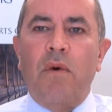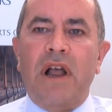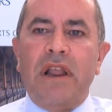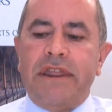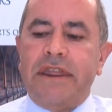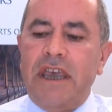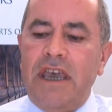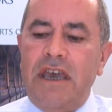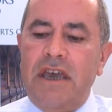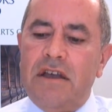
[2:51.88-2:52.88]
Well,
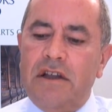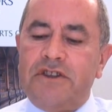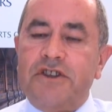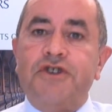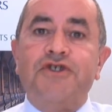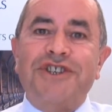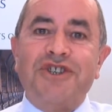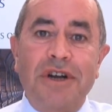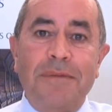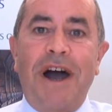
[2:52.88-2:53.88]
the
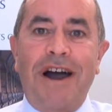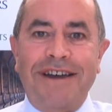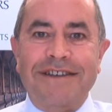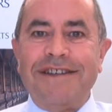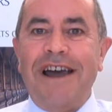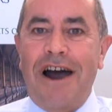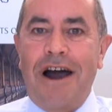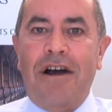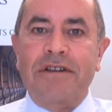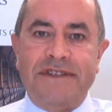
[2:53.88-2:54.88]
traditional markets
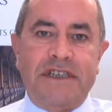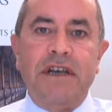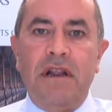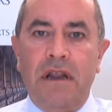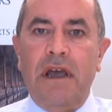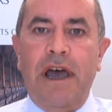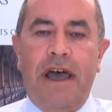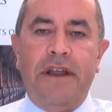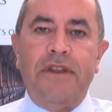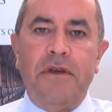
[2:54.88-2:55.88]
are still
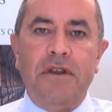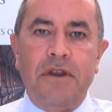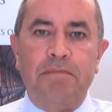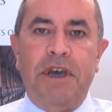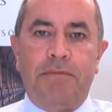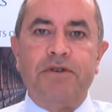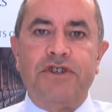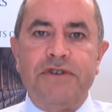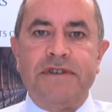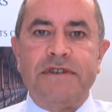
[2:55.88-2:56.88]
the big
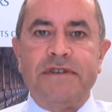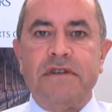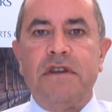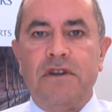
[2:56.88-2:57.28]
producers.